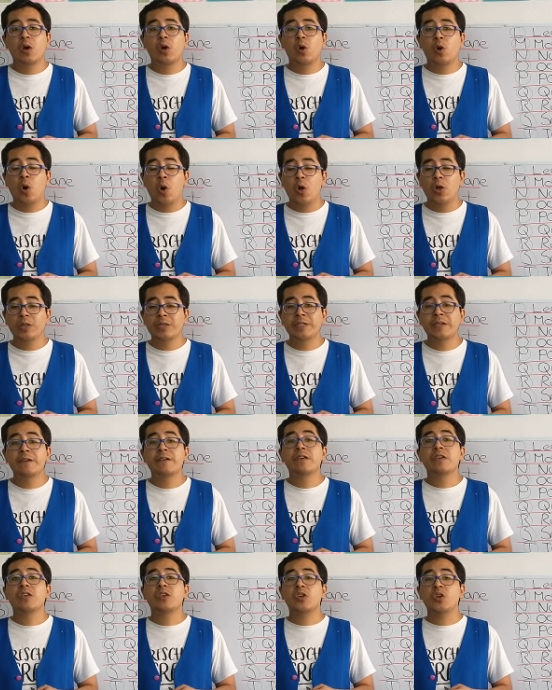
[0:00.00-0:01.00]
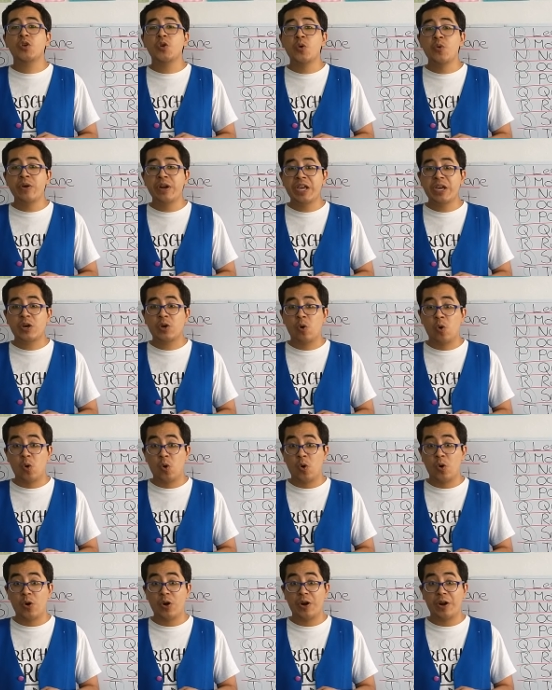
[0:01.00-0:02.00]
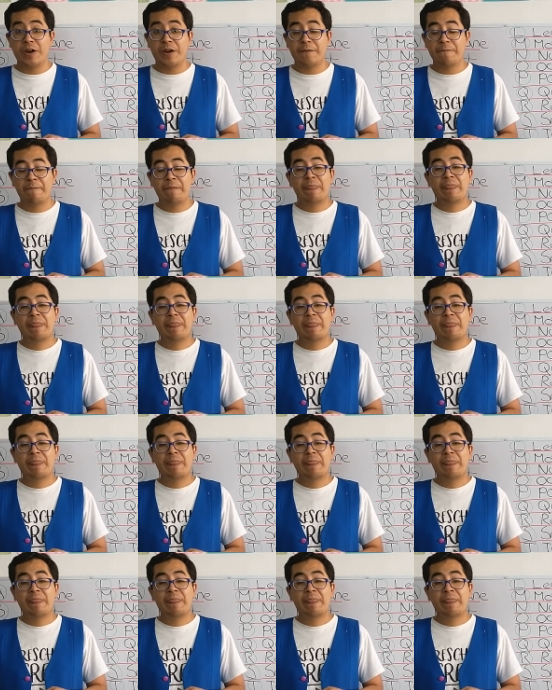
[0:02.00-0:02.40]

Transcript: called unicorn.